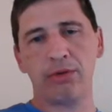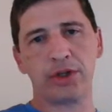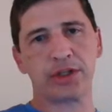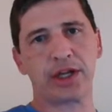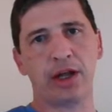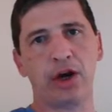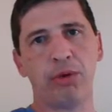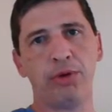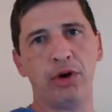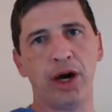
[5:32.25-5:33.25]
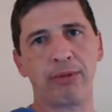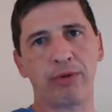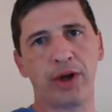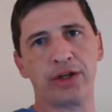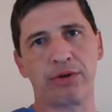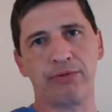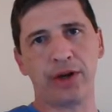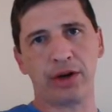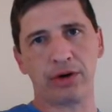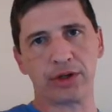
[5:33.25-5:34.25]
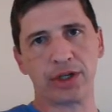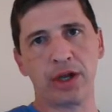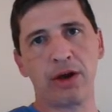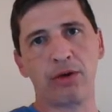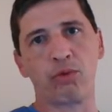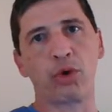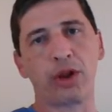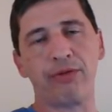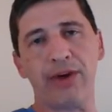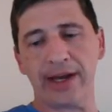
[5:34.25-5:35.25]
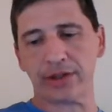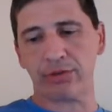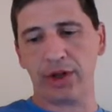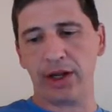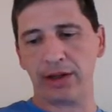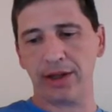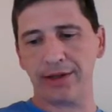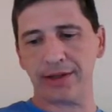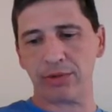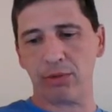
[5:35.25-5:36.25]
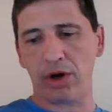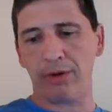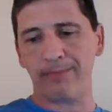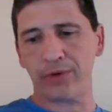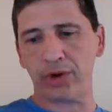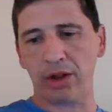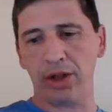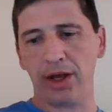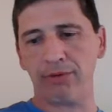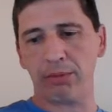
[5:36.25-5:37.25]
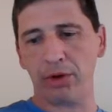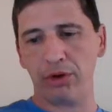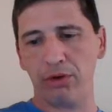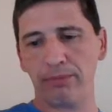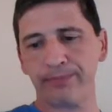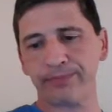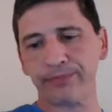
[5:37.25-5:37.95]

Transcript: which is going to help you upgrade your figures really fast when you get these as well. So I love the blue,